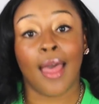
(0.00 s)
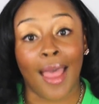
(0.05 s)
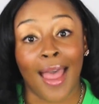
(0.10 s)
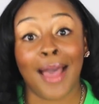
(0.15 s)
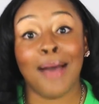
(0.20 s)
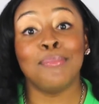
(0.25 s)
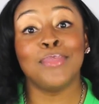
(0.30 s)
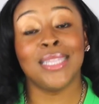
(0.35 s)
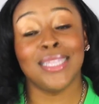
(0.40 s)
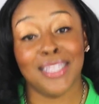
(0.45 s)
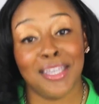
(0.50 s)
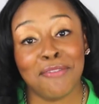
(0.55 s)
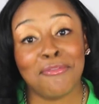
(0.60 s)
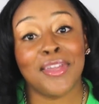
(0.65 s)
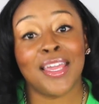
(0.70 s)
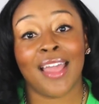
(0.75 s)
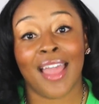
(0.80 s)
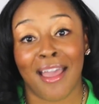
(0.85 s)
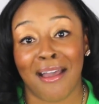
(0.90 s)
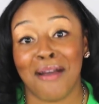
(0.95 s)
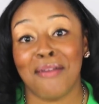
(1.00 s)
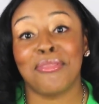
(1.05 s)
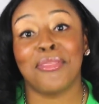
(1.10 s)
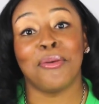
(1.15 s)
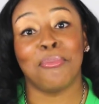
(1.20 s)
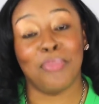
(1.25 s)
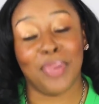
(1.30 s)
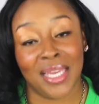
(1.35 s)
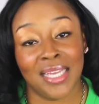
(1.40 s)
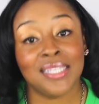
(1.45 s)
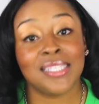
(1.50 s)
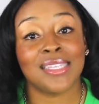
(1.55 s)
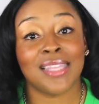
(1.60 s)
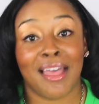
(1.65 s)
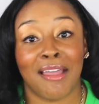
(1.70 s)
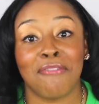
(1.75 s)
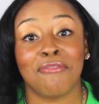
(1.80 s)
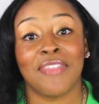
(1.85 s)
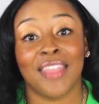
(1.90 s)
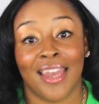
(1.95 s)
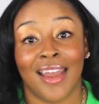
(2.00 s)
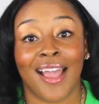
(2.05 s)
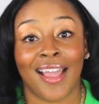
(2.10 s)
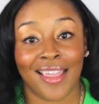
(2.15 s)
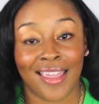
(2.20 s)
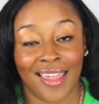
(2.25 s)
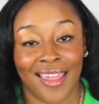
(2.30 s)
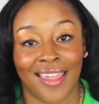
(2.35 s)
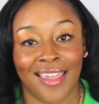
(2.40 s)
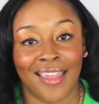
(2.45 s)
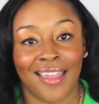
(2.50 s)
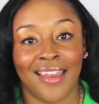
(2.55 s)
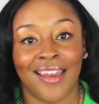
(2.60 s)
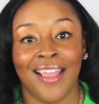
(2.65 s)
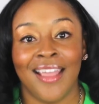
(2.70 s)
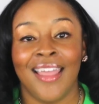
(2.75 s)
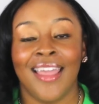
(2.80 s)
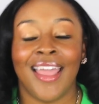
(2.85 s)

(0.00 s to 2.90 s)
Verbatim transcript: I'm living out the best life that I can.